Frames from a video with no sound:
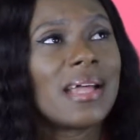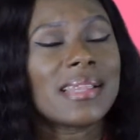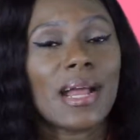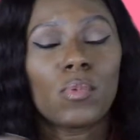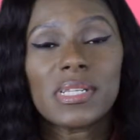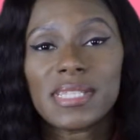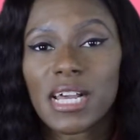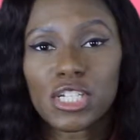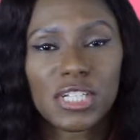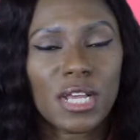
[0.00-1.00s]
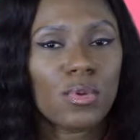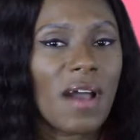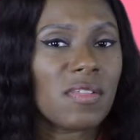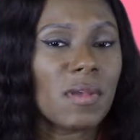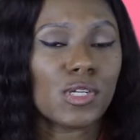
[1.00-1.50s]
Like with Section 8, you
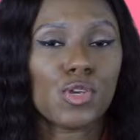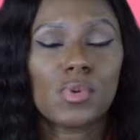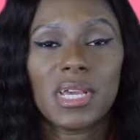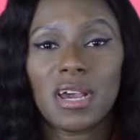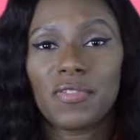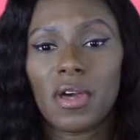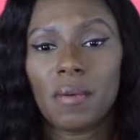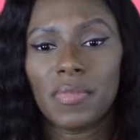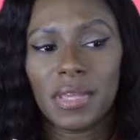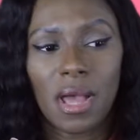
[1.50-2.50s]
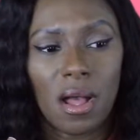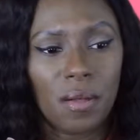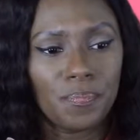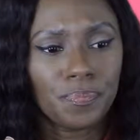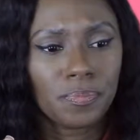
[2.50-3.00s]
have to make sure you give them
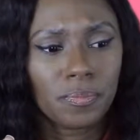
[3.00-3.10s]
the